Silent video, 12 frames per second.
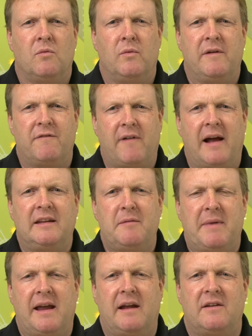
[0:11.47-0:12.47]
We finally
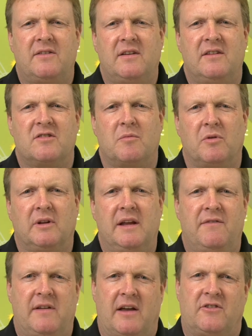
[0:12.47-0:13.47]
began to see some
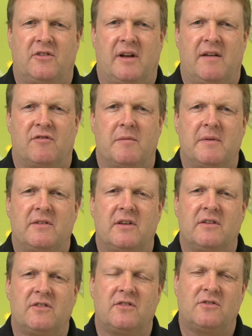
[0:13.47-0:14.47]
relief yesterday from this
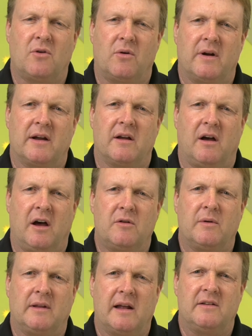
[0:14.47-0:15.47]
historic,
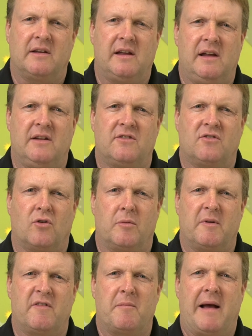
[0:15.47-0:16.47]
unrelenting heat
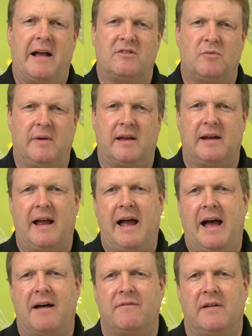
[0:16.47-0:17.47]
storm of the past week and a
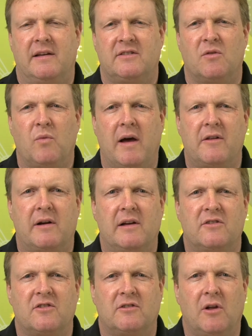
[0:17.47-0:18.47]
half as the weather
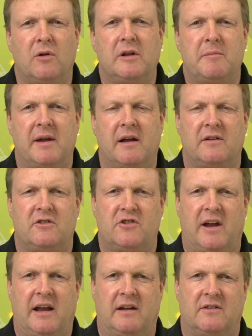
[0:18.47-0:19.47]
has slowly begun to
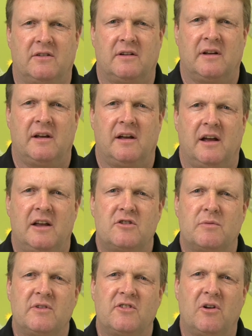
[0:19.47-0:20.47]
change. As
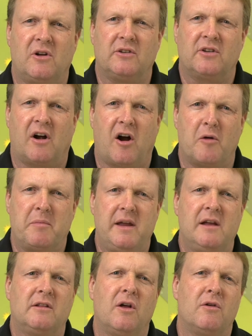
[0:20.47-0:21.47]
a result, our
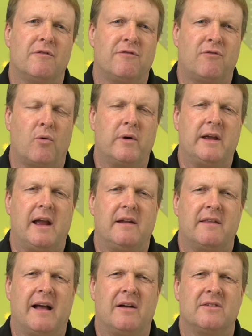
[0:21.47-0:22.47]
peak load of
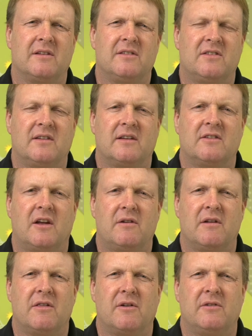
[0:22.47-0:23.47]

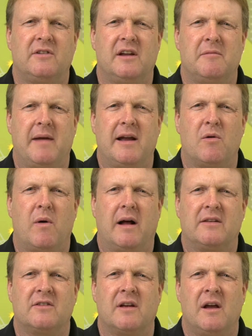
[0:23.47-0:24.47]
48,613
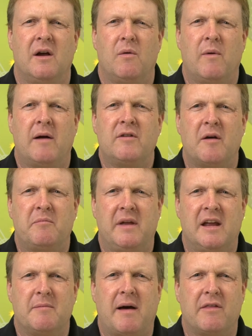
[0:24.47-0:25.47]
megawatts wound up
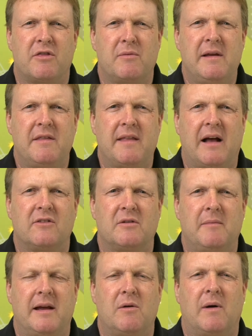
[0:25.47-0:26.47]
being about
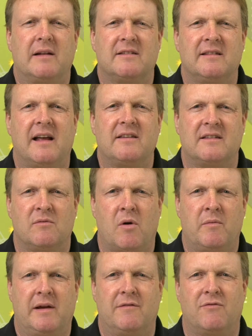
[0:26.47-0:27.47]
3,000 megawatts less than
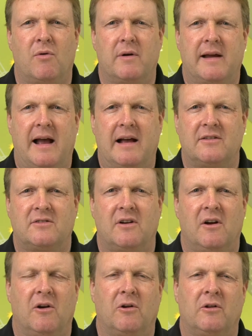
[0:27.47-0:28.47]
what we had forecast
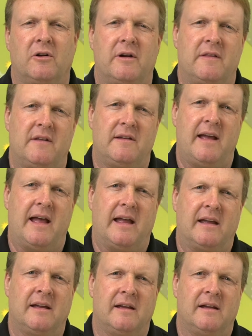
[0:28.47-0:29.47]
earlier in the
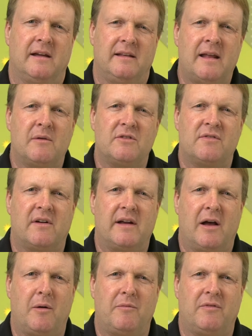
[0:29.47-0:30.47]
day, and that was very
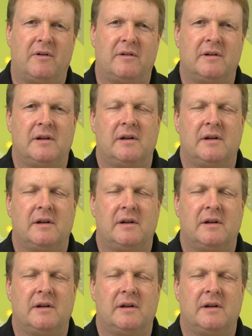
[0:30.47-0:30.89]
helpful.